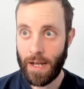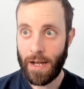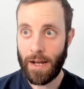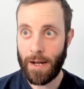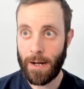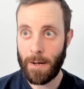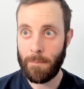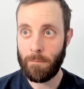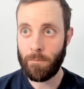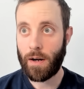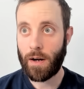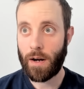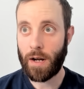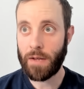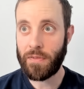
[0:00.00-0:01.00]

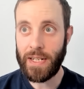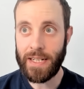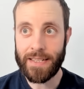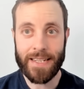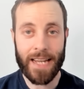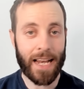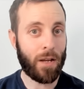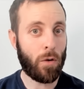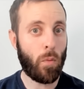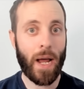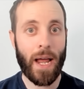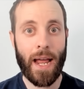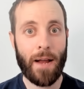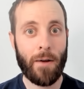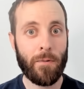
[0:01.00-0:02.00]
I think
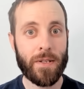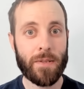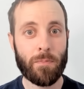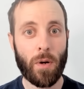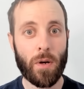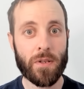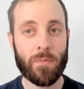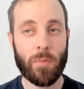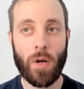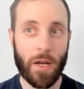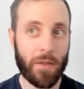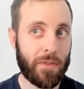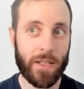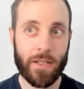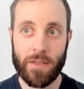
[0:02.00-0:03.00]
Delaware is possible. I
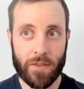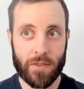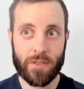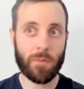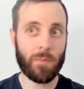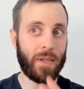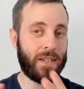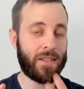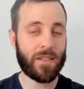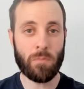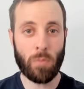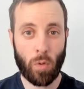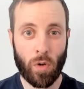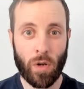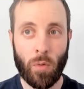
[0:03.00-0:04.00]
think some of these
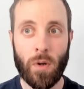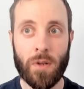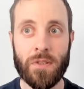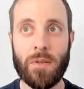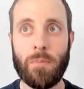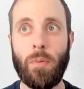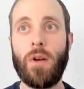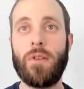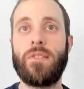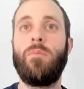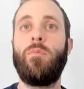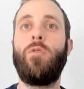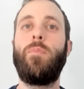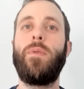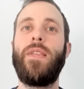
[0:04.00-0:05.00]
smaller ones are
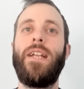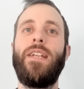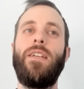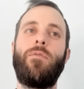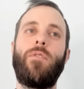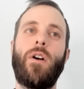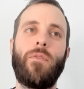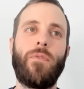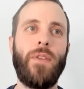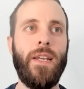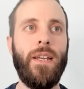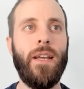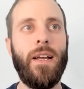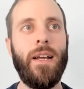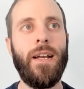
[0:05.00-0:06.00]
possible, but then you've got the
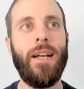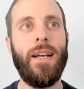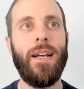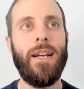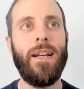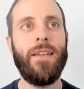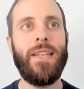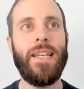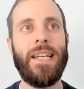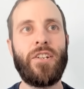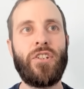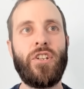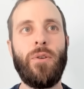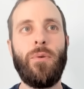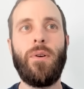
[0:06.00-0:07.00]

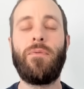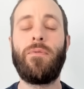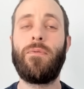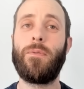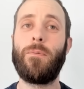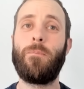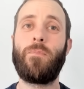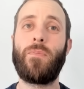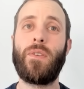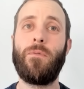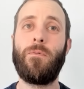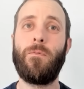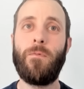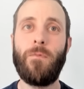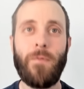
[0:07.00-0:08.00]
issue of
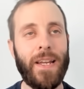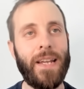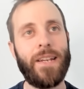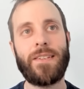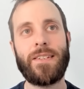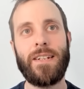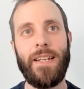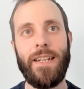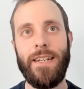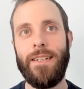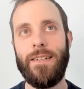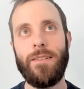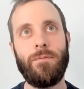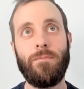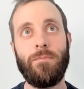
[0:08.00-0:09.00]

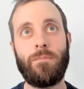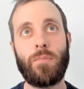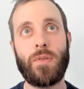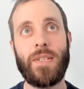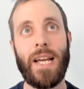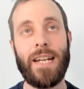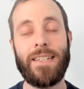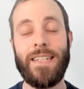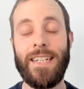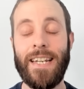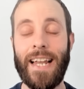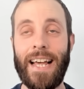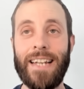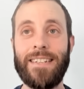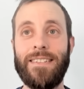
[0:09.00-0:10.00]
fiercely protected
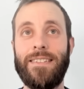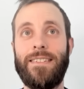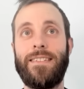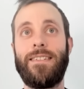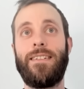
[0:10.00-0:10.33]
land,